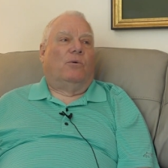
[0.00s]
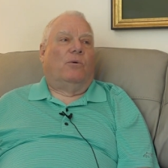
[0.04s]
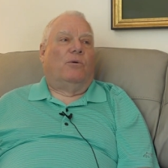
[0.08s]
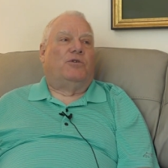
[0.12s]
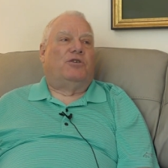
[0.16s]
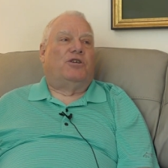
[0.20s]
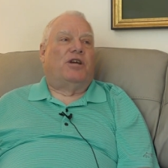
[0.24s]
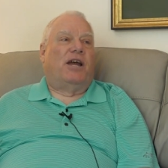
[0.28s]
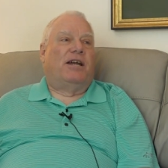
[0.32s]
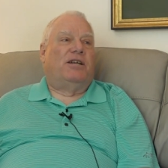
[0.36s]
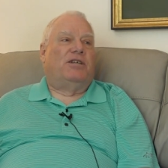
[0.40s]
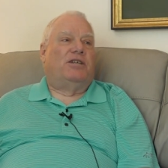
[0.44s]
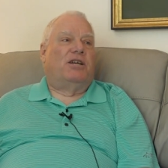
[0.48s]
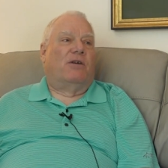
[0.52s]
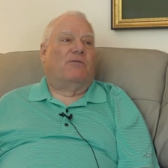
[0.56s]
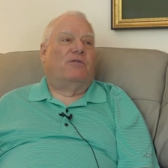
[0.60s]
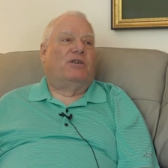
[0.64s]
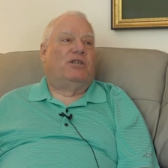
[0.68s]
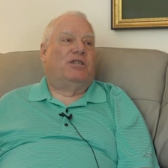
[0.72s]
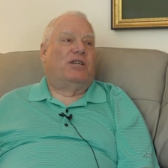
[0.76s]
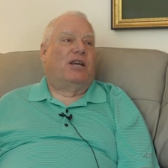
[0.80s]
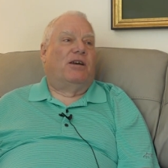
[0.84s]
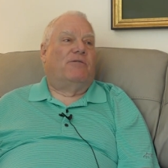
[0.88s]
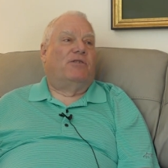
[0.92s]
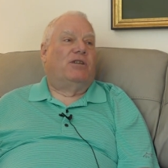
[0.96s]
We changed
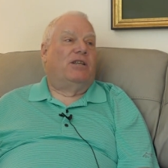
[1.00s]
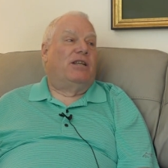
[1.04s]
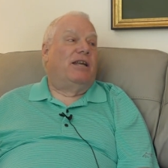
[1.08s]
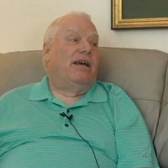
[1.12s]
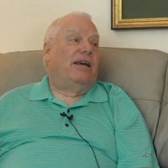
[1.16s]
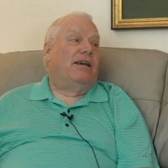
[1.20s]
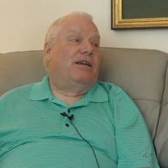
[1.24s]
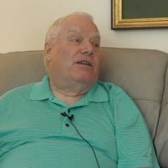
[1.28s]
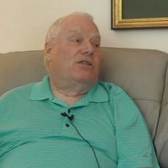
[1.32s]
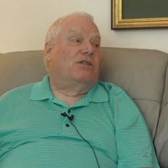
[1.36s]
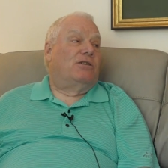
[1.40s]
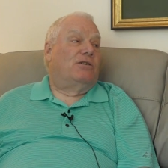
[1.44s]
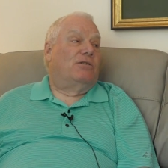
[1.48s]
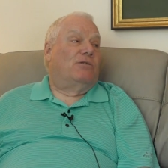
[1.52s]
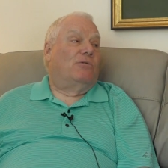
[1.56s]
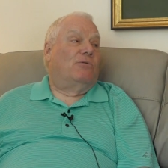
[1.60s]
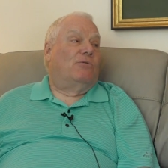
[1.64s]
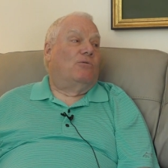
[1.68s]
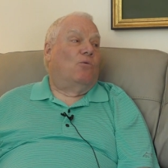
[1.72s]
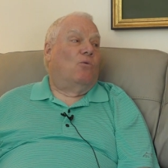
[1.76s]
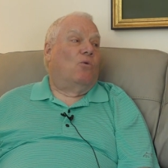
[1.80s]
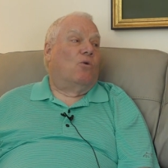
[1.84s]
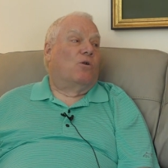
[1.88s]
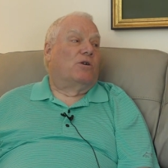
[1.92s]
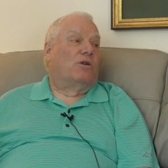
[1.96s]
every seven days
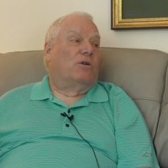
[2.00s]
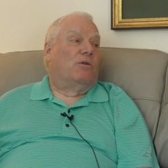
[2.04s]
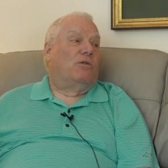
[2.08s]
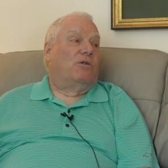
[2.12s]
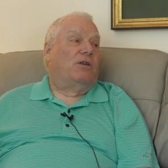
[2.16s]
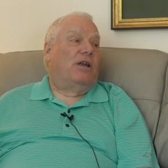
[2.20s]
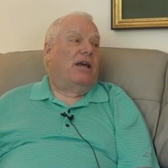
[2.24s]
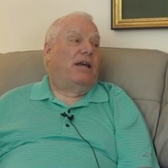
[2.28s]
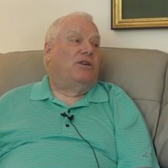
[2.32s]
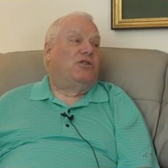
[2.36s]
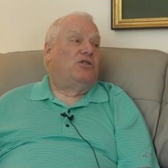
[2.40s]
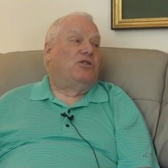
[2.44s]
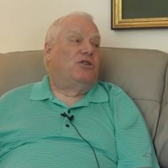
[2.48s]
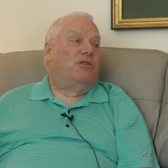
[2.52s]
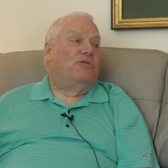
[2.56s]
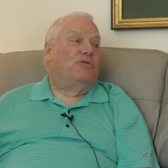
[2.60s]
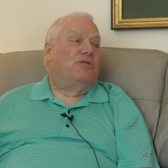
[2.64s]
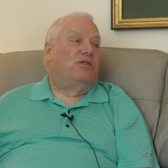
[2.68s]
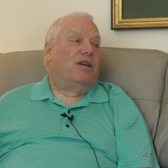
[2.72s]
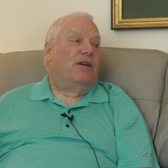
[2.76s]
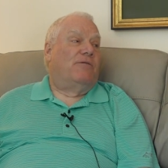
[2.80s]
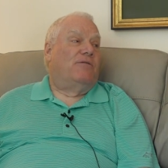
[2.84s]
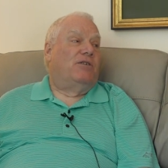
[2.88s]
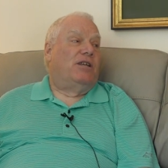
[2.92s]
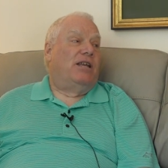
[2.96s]
work day
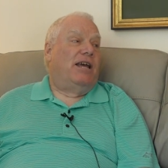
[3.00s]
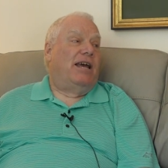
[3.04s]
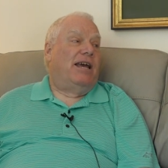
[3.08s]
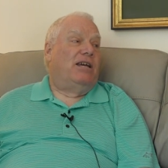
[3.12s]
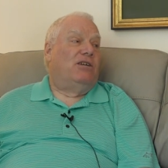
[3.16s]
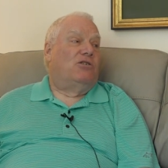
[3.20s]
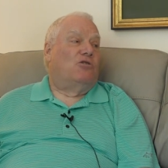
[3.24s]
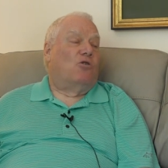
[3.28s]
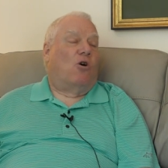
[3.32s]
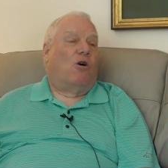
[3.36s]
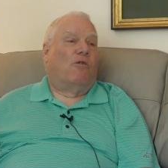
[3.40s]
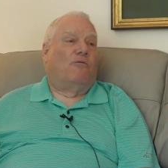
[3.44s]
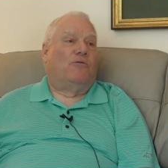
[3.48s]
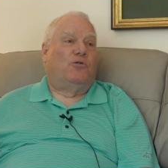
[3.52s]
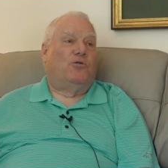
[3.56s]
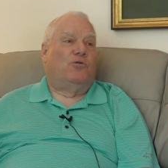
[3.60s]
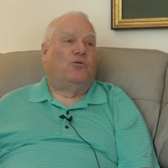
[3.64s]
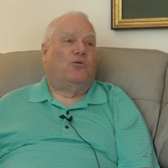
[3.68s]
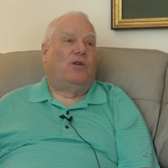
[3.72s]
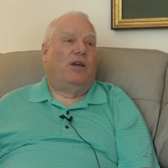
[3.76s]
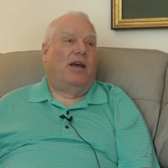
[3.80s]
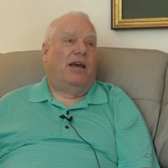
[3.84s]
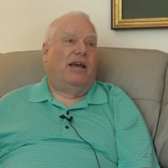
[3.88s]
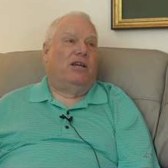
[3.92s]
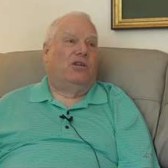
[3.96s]
shift seven days, off
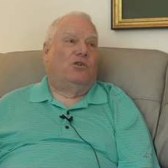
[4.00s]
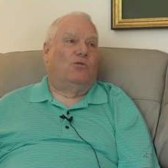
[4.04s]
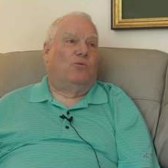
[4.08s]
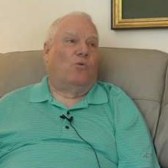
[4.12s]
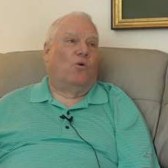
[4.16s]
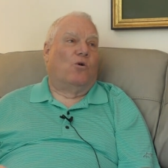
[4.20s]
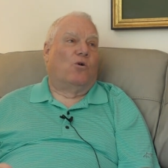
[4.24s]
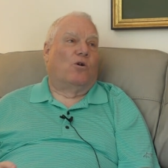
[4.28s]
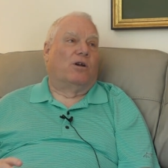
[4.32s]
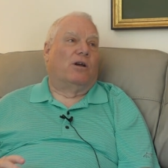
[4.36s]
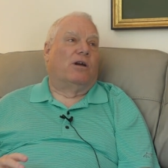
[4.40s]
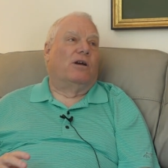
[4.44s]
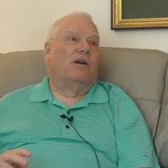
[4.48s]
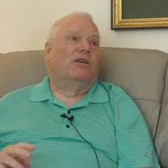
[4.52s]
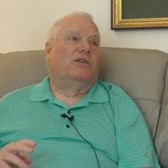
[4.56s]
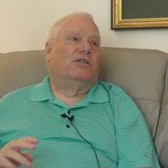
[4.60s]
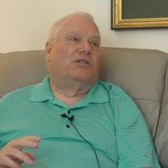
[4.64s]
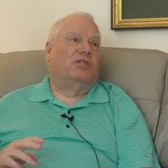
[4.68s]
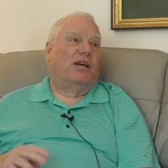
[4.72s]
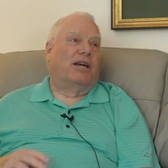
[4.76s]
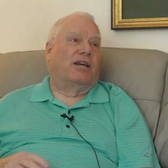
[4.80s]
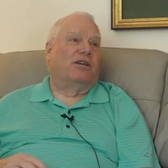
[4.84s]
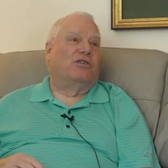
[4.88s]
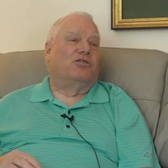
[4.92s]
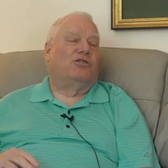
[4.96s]
two days, work
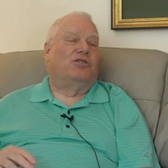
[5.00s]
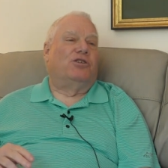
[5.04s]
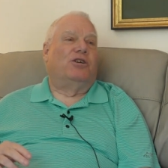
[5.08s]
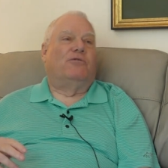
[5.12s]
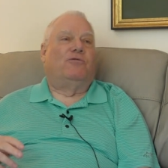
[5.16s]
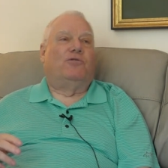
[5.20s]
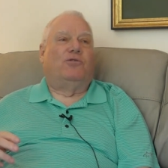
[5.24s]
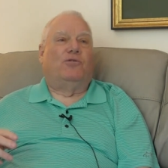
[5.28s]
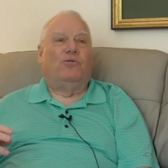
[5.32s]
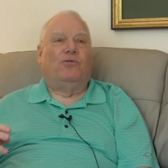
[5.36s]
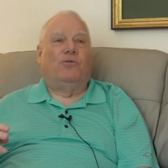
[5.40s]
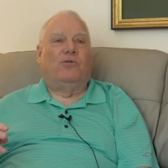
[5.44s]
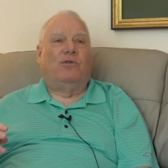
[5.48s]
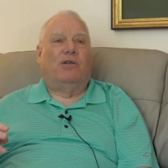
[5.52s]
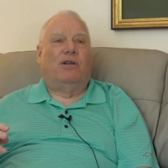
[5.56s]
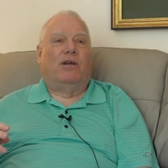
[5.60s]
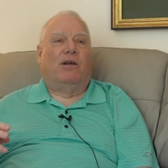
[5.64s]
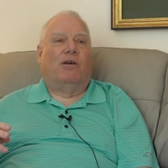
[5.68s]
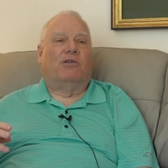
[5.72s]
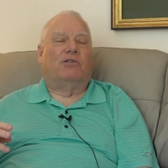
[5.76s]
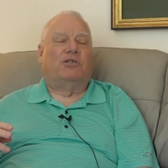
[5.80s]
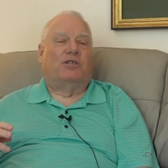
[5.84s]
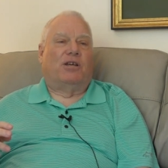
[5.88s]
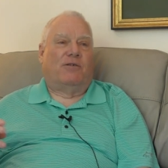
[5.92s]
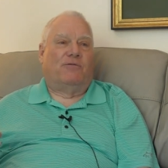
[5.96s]
second shift two
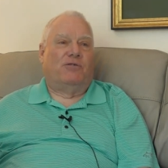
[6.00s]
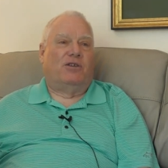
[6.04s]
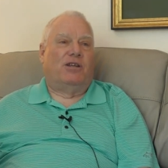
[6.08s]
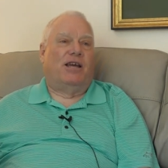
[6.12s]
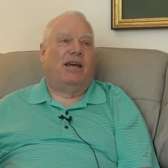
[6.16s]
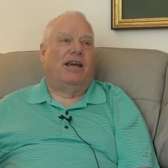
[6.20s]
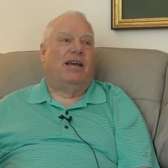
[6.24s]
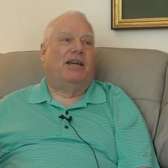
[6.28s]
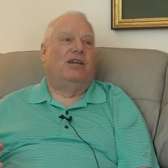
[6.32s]
seven